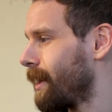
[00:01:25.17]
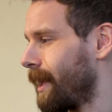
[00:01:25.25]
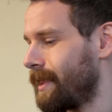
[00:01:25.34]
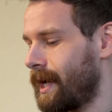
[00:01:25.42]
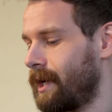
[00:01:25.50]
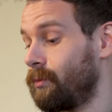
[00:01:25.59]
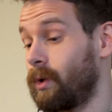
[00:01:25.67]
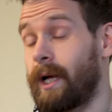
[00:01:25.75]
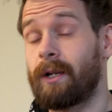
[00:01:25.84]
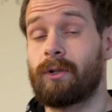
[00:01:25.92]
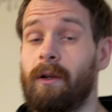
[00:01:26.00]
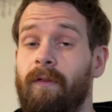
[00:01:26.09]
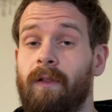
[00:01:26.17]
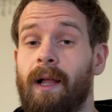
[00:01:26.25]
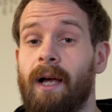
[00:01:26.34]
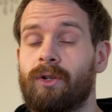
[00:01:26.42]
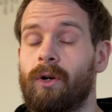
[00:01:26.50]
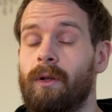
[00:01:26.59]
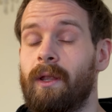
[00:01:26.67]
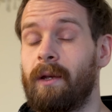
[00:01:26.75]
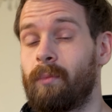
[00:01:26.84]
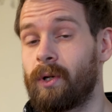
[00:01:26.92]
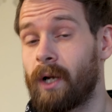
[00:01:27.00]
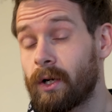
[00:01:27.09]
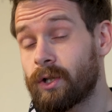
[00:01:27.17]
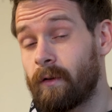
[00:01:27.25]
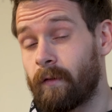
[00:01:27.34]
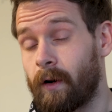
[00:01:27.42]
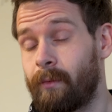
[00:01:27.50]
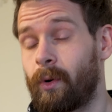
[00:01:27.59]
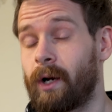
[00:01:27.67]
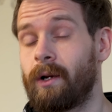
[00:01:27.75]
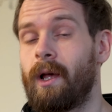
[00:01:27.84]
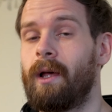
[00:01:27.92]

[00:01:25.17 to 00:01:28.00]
And then it will actually flash on the production firmware